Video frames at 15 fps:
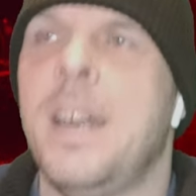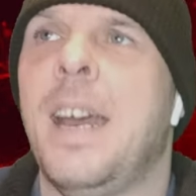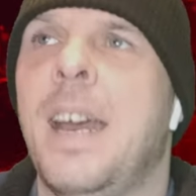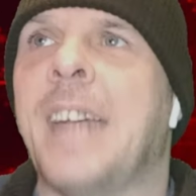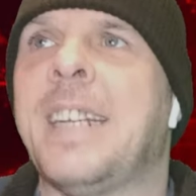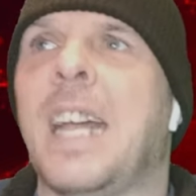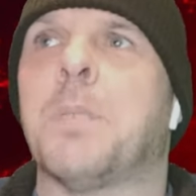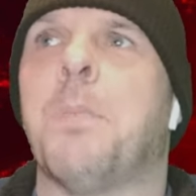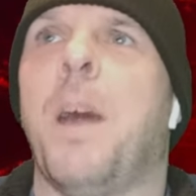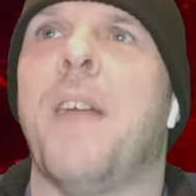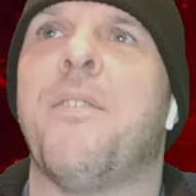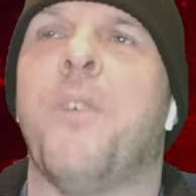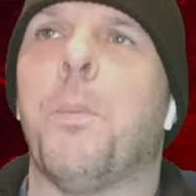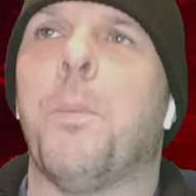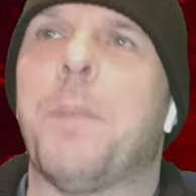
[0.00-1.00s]
And that's my
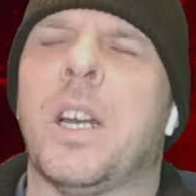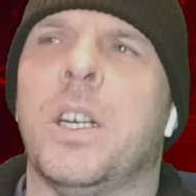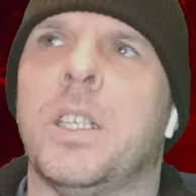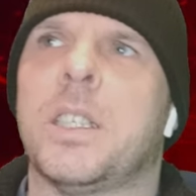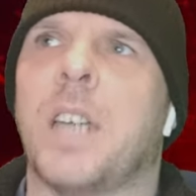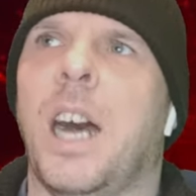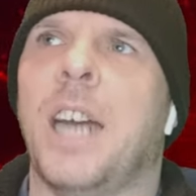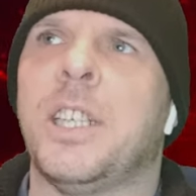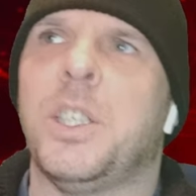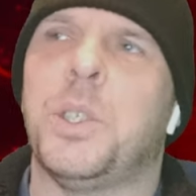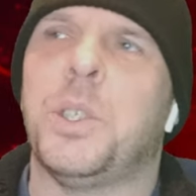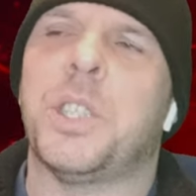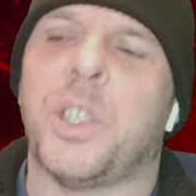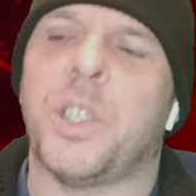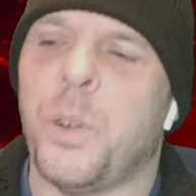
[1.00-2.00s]
fault, because I
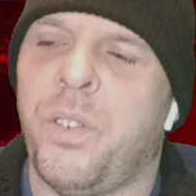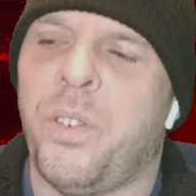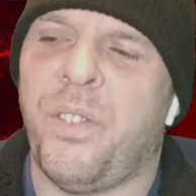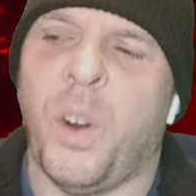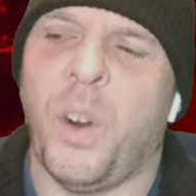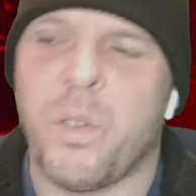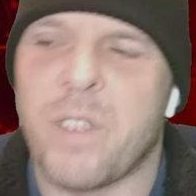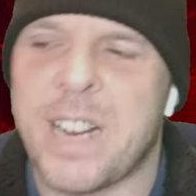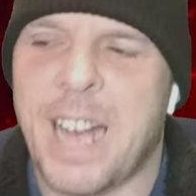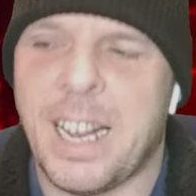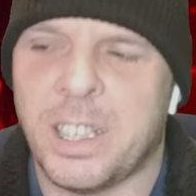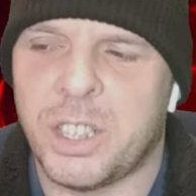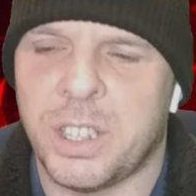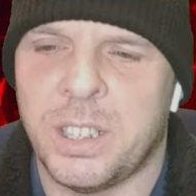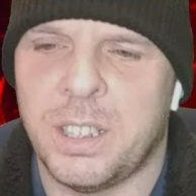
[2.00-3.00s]
used to do 4
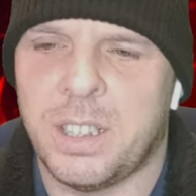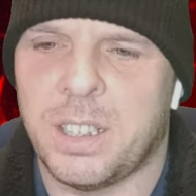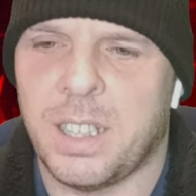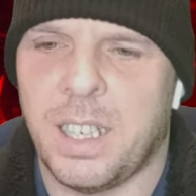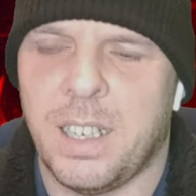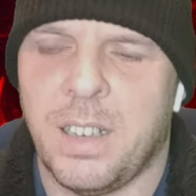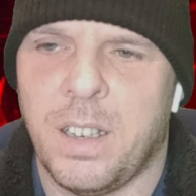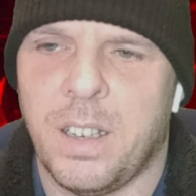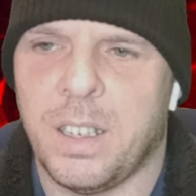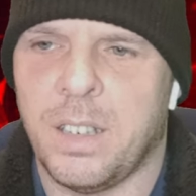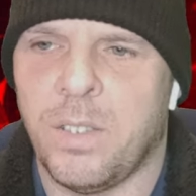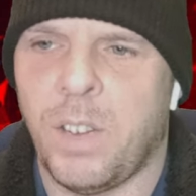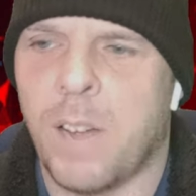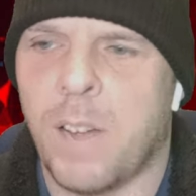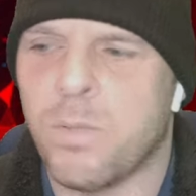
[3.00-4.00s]
reactions,
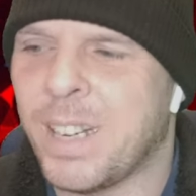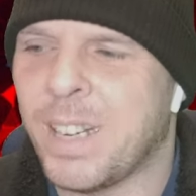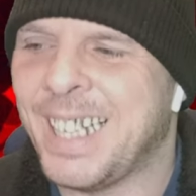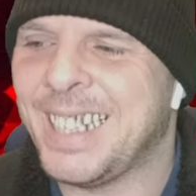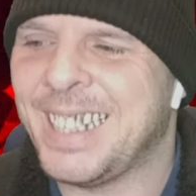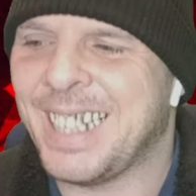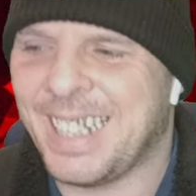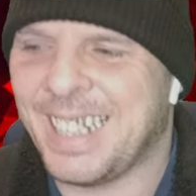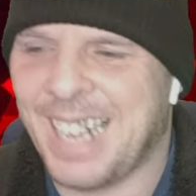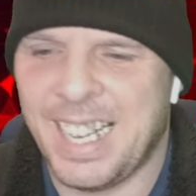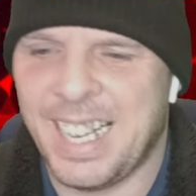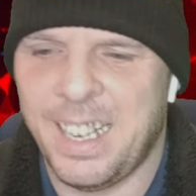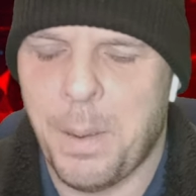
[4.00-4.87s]
like, released a day.